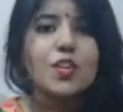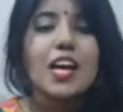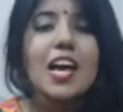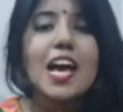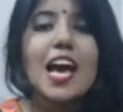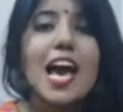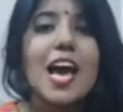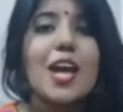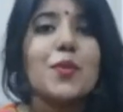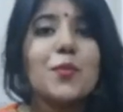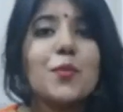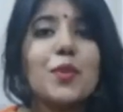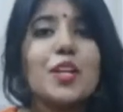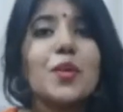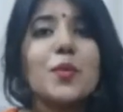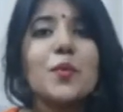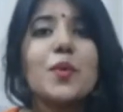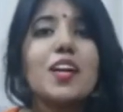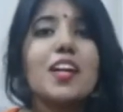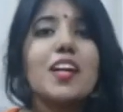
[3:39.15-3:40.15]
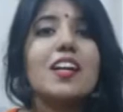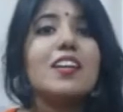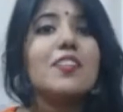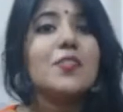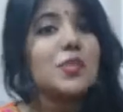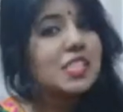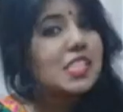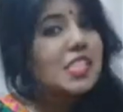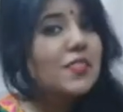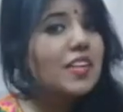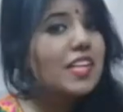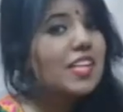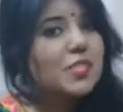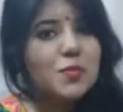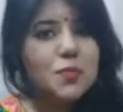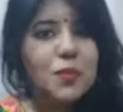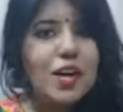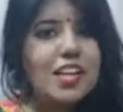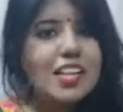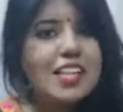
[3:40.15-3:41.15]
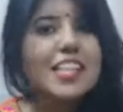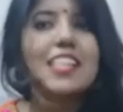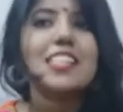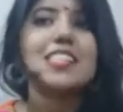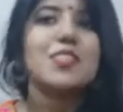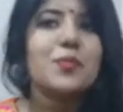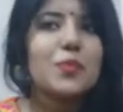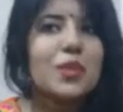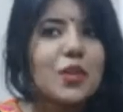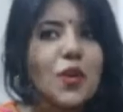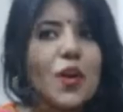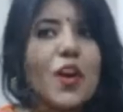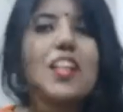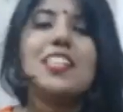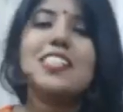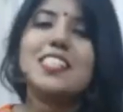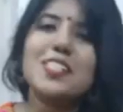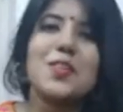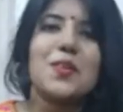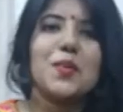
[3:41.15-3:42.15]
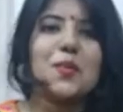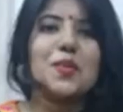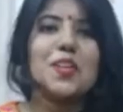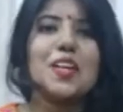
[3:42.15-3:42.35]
and when you are receiving it's what? We call decode.